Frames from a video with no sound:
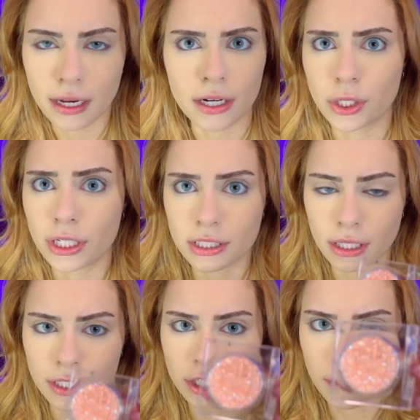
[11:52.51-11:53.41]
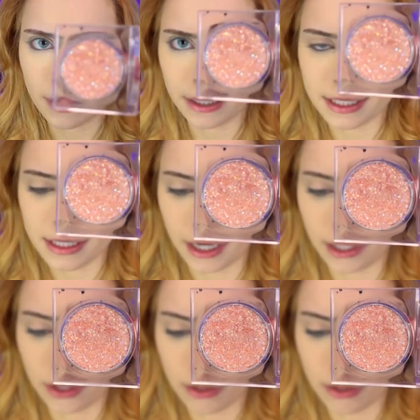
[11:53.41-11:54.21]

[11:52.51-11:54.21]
actually is legitimately stunning. Look